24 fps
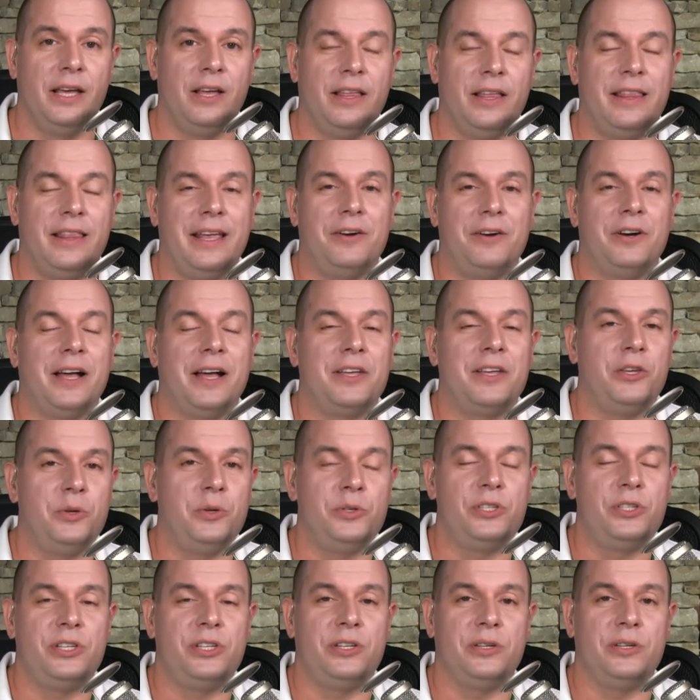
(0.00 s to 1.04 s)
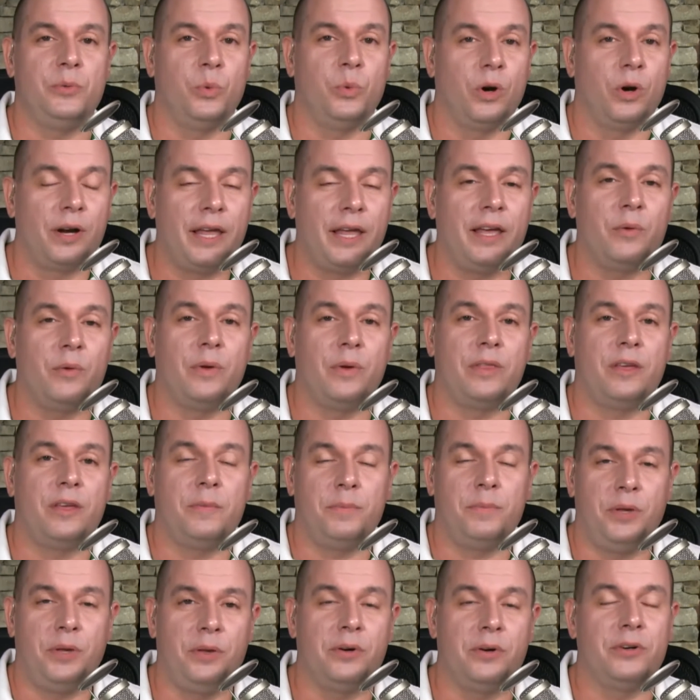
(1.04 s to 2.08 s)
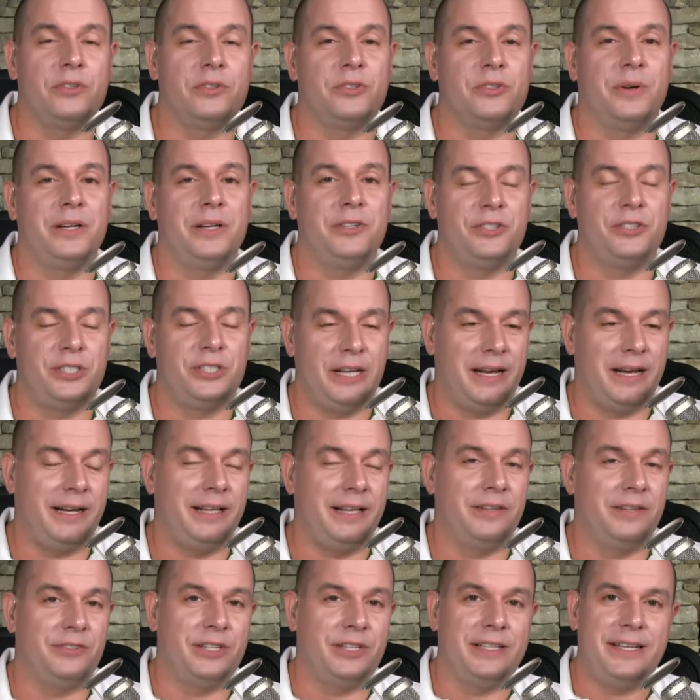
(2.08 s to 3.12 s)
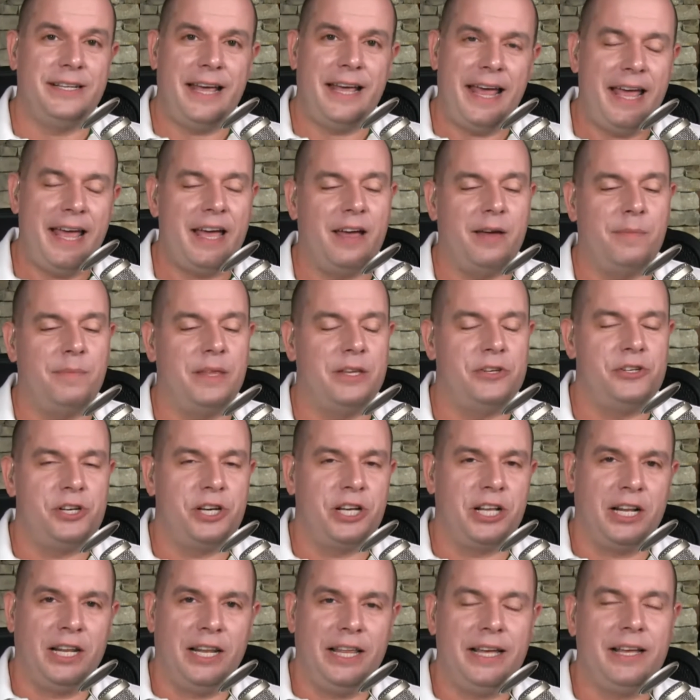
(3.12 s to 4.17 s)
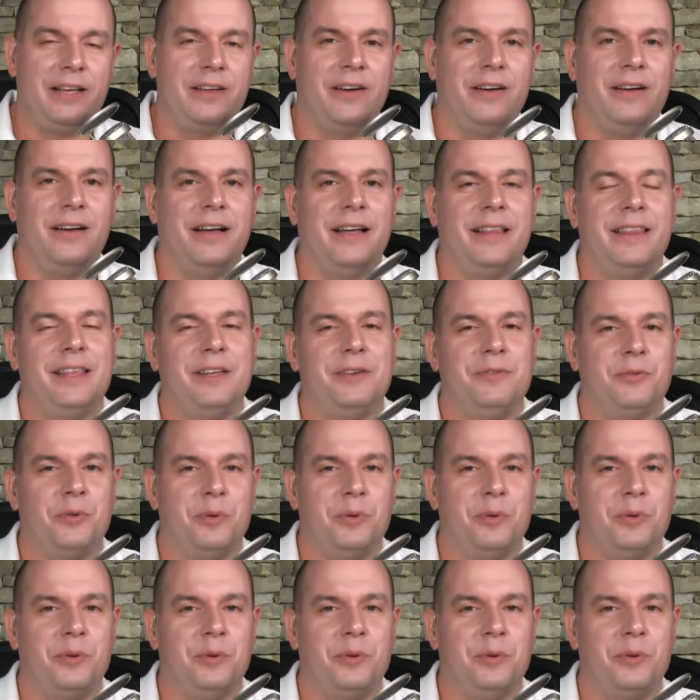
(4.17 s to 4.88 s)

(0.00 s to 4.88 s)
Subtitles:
and they are not used to working with computers or understanding there's a tab that you click on that